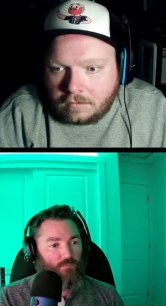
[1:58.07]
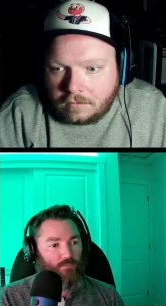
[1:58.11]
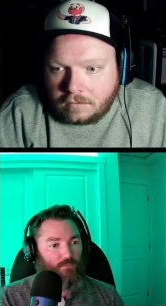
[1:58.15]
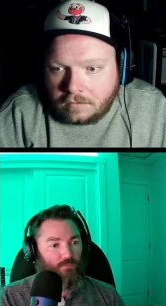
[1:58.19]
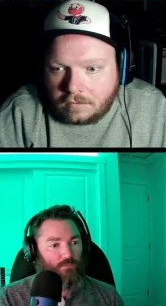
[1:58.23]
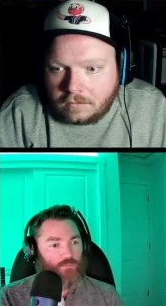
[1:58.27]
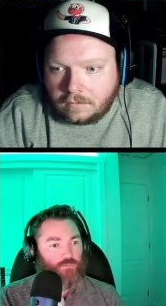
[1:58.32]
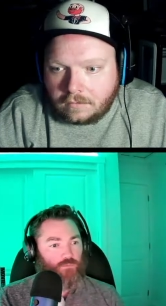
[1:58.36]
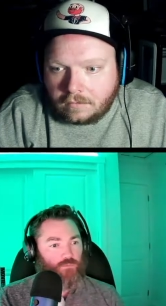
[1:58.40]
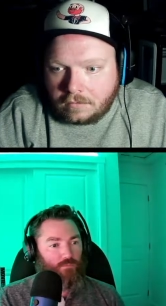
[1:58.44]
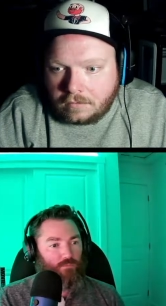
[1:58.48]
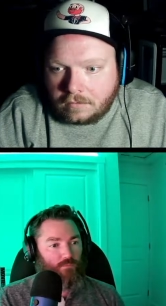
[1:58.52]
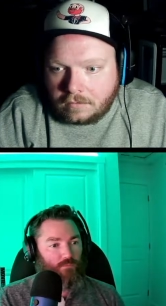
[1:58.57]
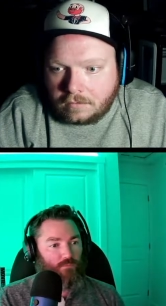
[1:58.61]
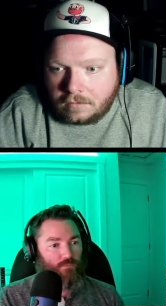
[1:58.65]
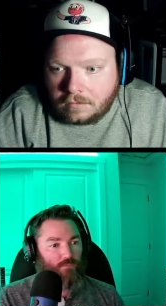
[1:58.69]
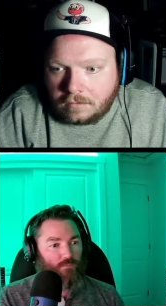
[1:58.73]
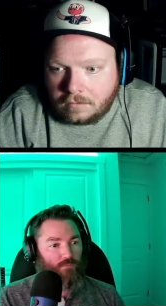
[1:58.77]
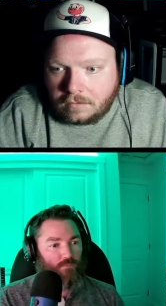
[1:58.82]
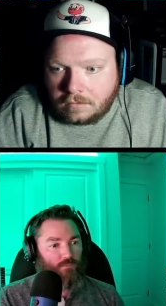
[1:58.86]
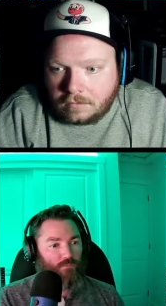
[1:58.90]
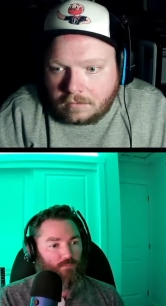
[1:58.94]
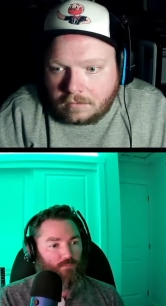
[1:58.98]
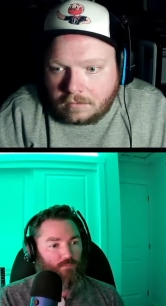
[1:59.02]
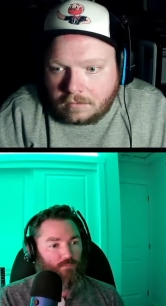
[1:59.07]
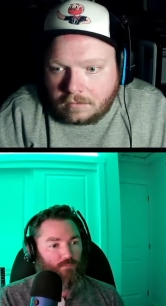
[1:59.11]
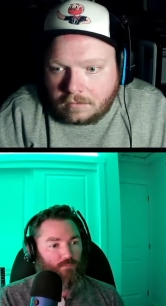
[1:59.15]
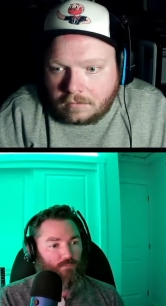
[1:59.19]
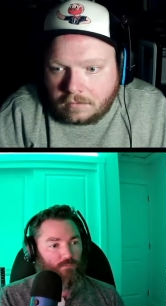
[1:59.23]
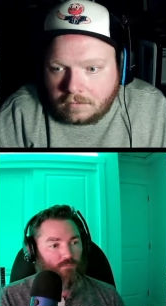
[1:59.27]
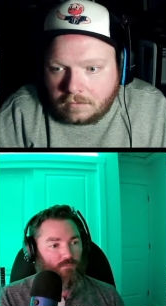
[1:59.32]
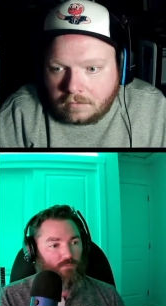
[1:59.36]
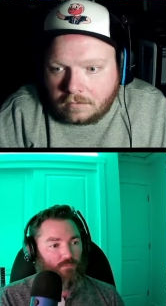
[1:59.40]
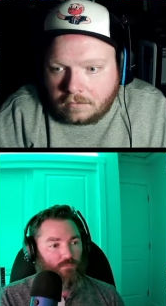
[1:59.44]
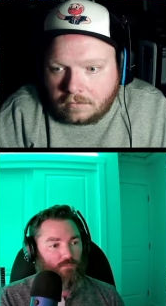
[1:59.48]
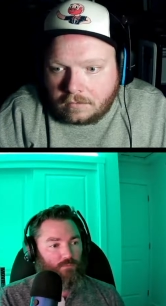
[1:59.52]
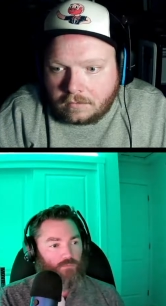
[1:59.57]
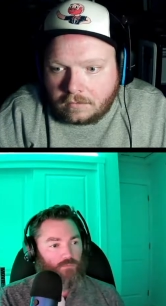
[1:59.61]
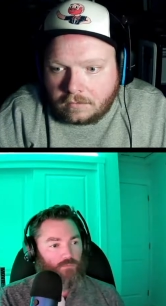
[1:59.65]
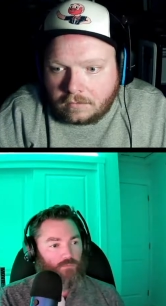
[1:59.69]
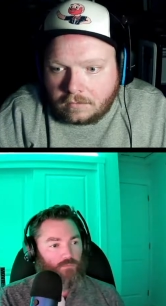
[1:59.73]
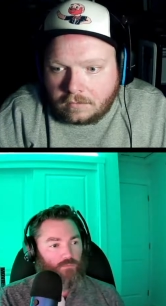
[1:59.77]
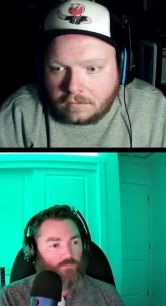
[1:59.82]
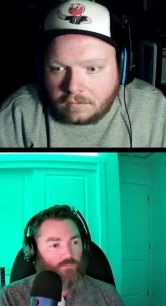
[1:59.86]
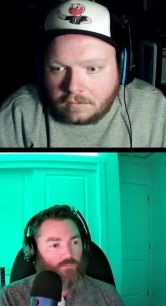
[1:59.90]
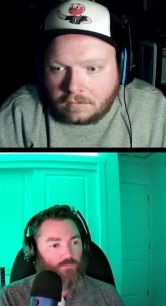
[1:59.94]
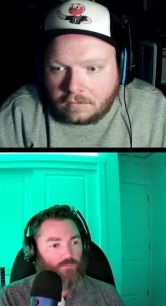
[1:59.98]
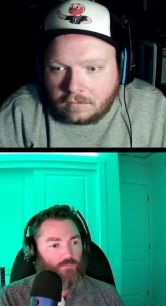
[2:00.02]

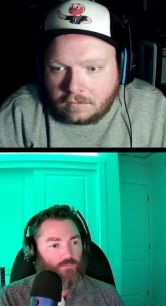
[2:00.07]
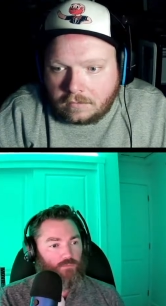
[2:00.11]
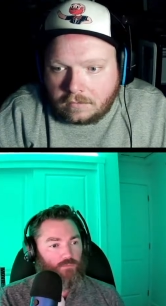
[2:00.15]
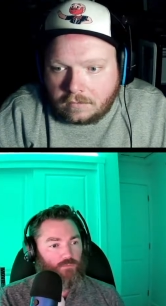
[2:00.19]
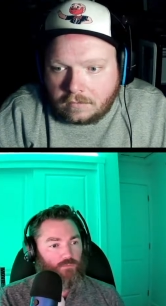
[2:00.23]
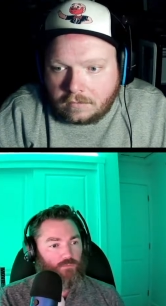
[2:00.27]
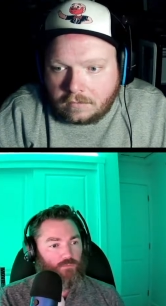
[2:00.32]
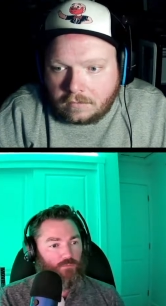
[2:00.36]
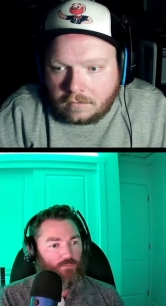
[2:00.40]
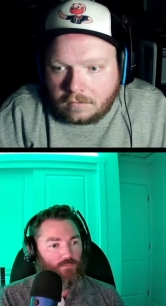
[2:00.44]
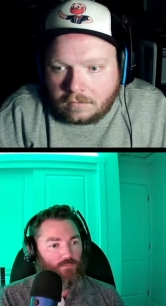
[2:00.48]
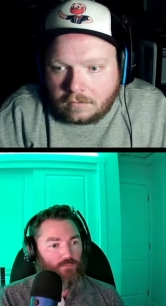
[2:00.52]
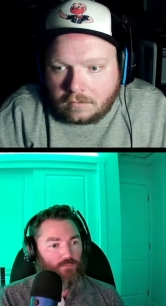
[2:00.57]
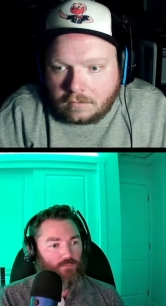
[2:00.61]
(no one is talking)